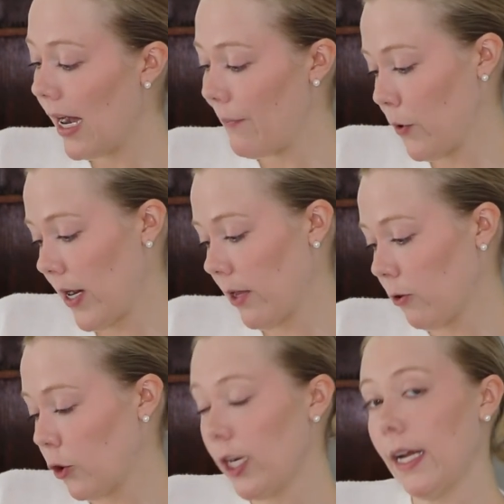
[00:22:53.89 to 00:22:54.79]

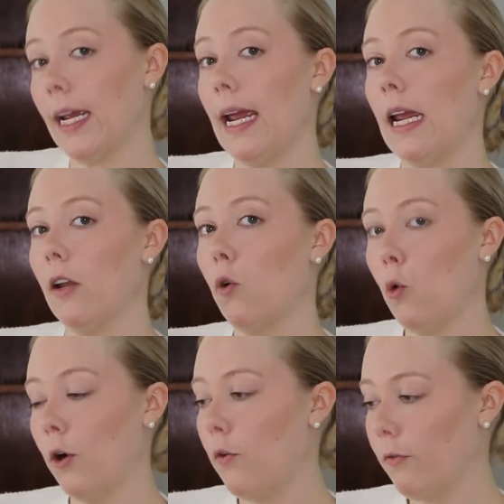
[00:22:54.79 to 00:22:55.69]
hypoallergenic, and
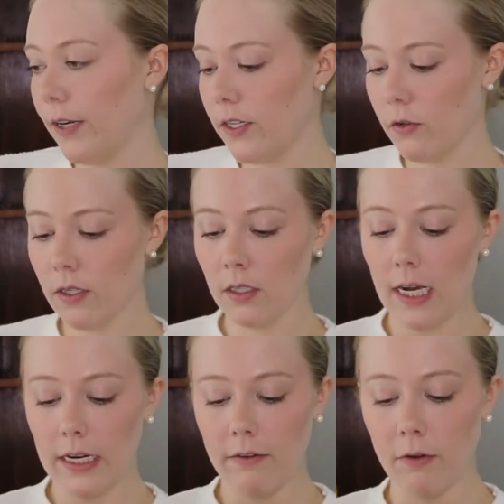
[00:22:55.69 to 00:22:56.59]
oil-free. So it's a
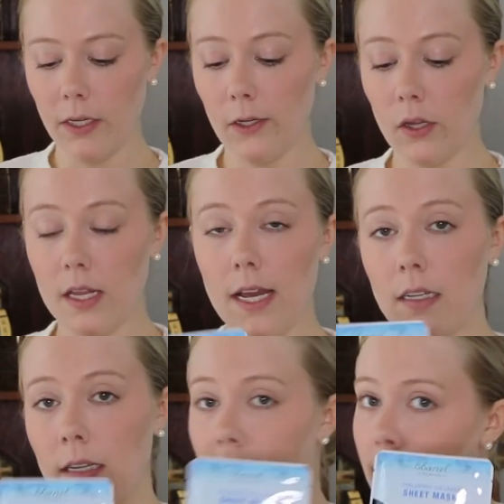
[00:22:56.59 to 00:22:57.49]
lot of really good
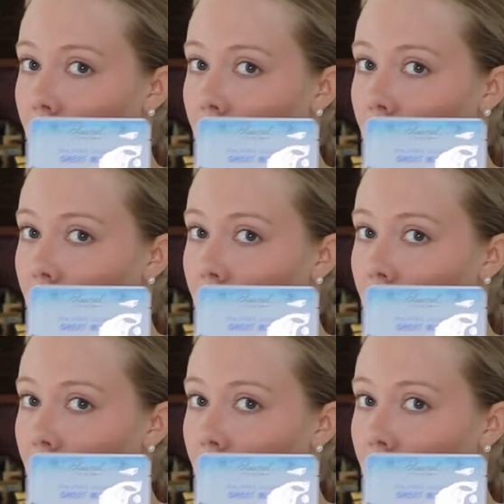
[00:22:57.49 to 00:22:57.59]
things.